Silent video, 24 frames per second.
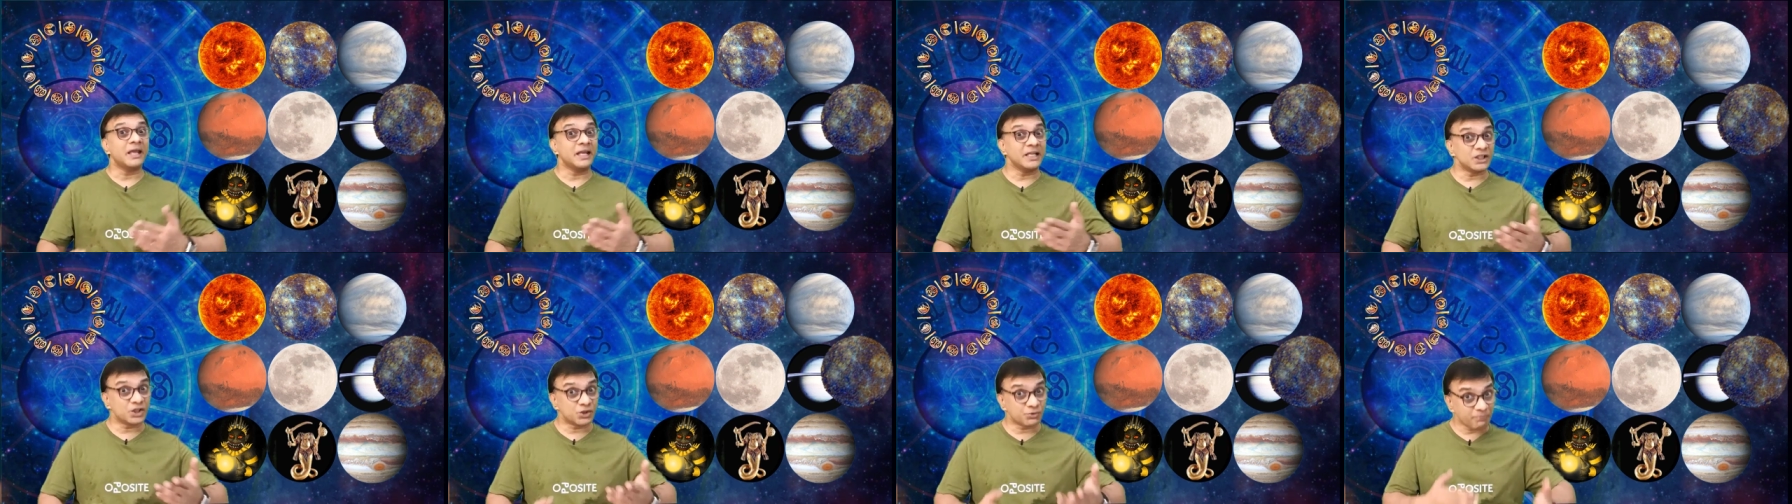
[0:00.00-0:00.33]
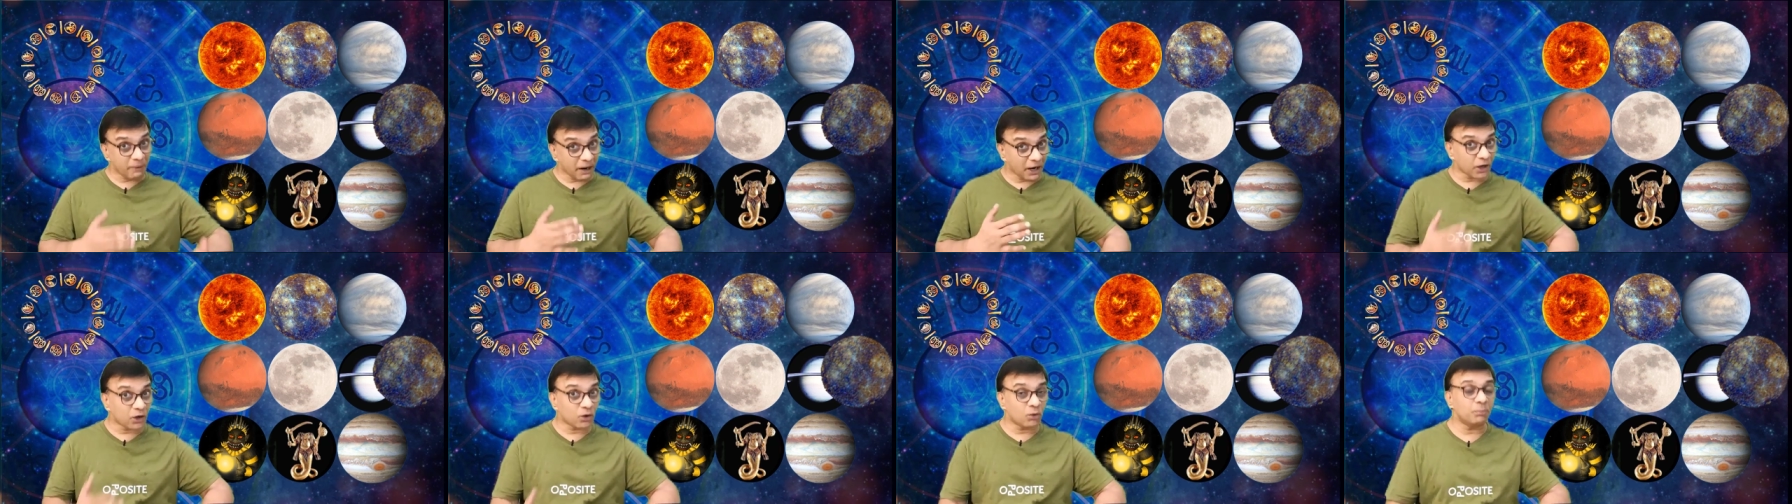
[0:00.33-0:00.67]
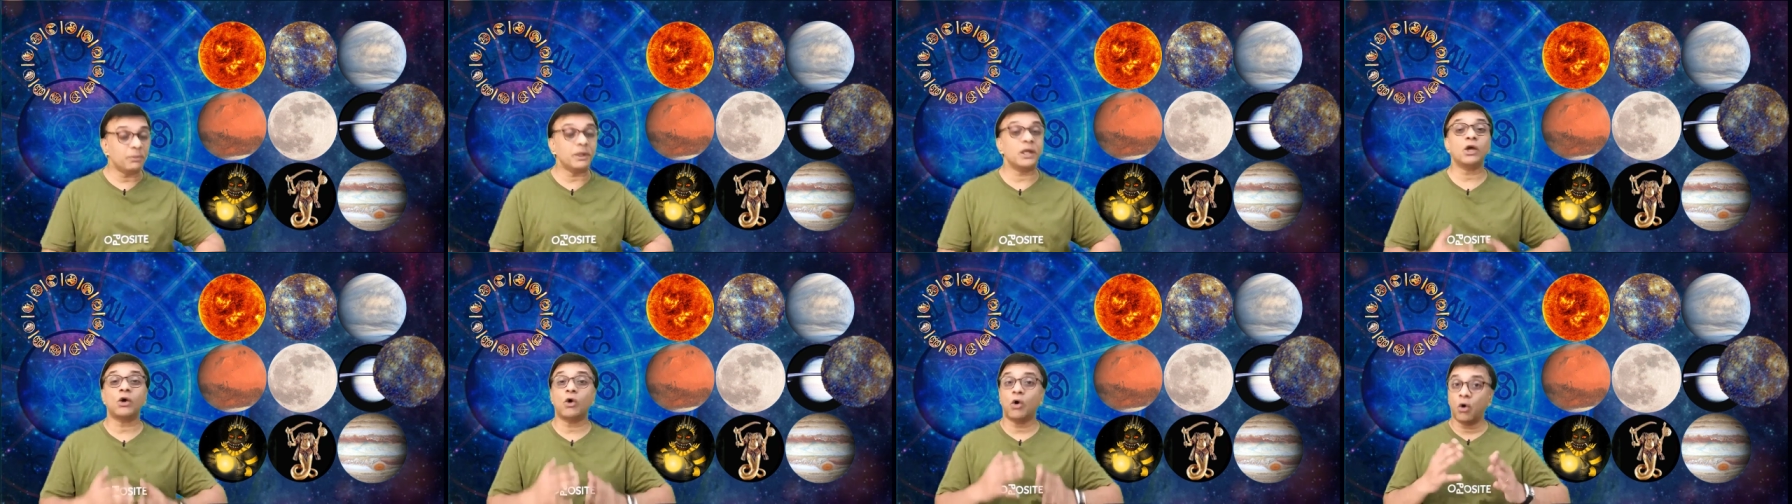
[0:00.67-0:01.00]
in spite
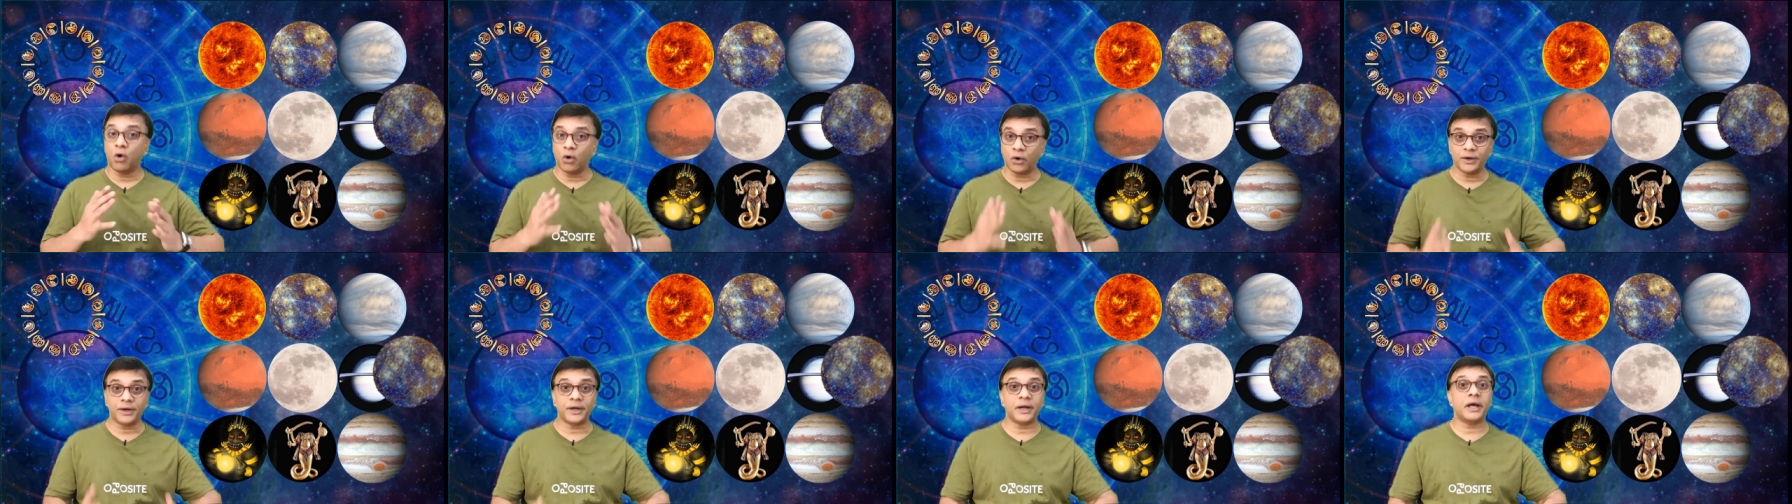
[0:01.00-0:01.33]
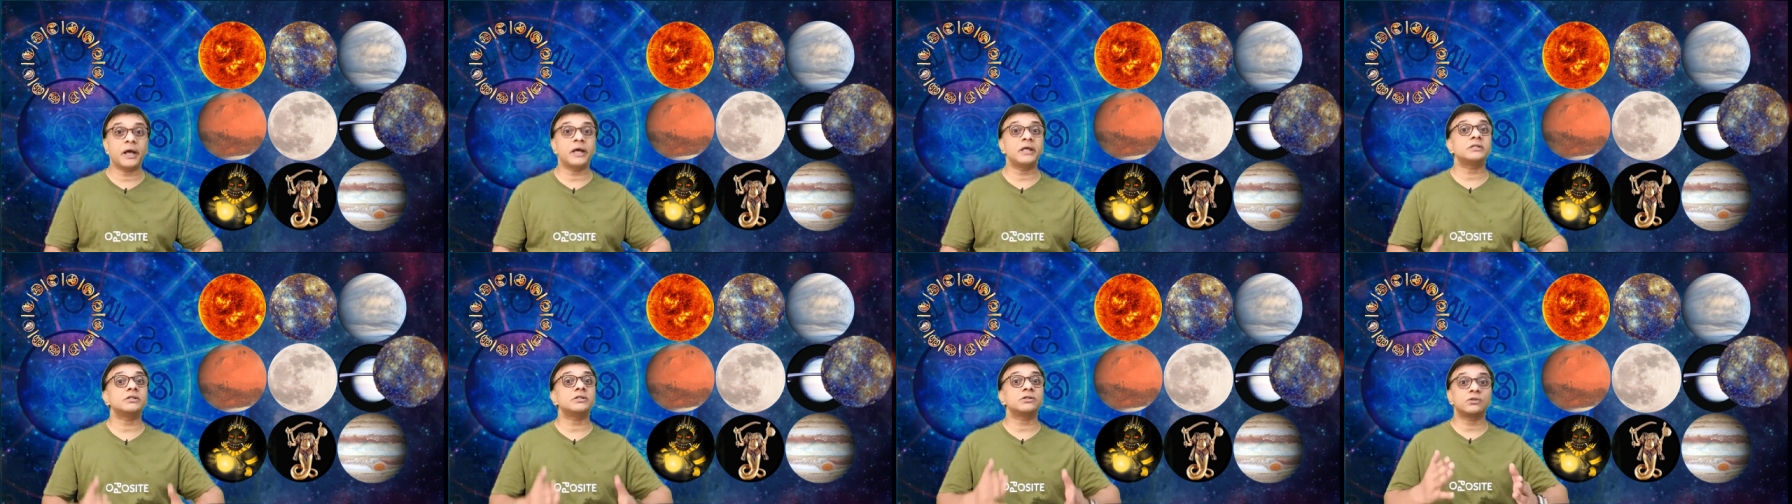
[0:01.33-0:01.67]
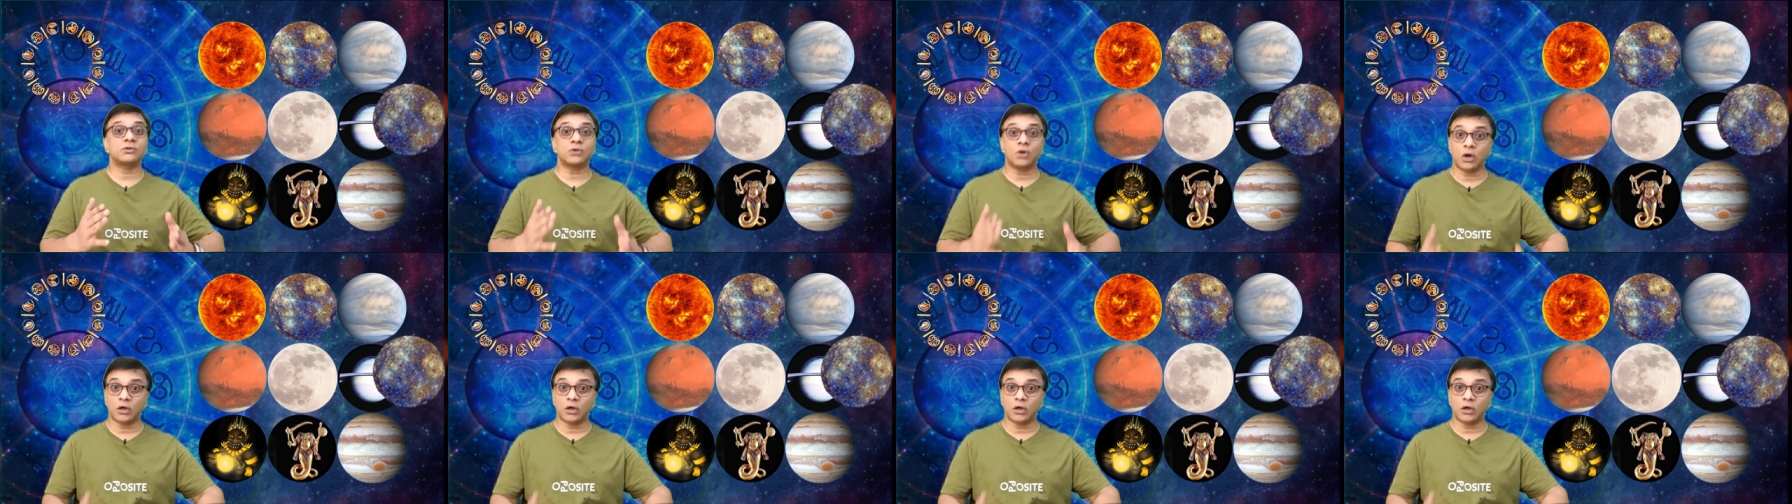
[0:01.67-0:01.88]
of being organized,